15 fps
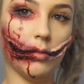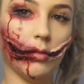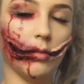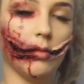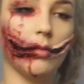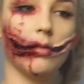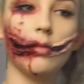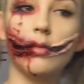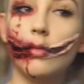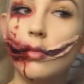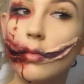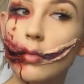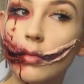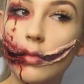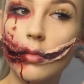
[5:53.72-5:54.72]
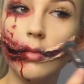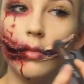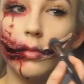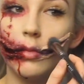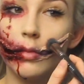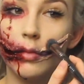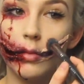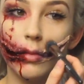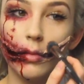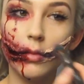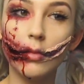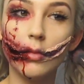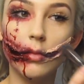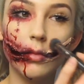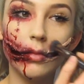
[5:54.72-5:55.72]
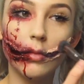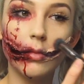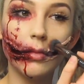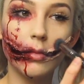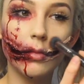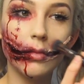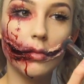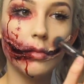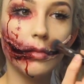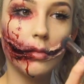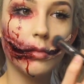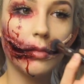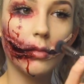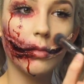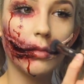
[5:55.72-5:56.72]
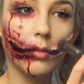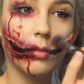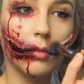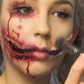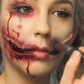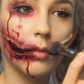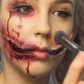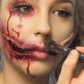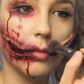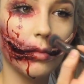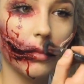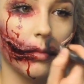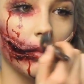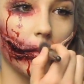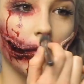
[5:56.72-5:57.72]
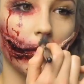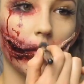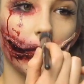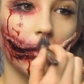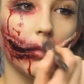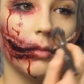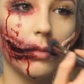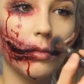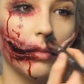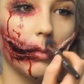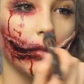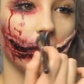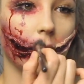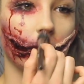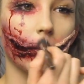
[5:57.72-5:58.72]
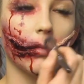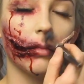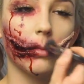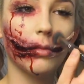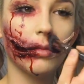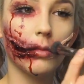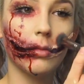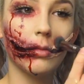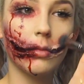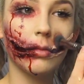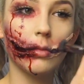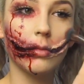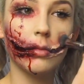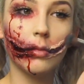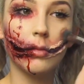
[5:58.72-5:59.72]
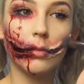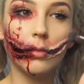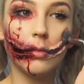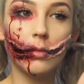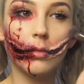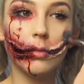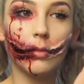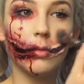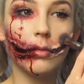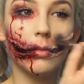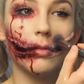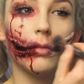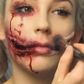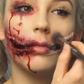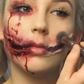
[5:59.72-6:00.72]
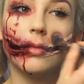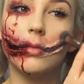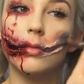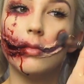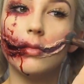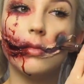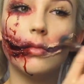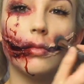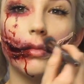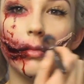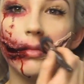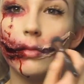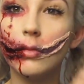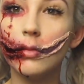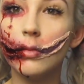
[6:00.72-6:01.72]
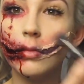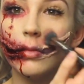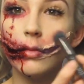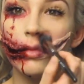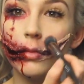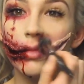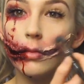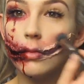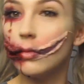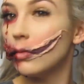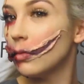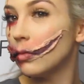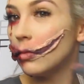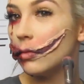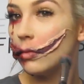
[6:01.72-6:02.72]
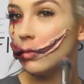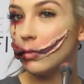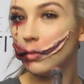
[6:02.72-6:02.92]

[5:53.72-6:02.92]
Bruises palette from Ben Nye, and we're going to start adding some of the detail to the face by stippling this on with a stippling brush, is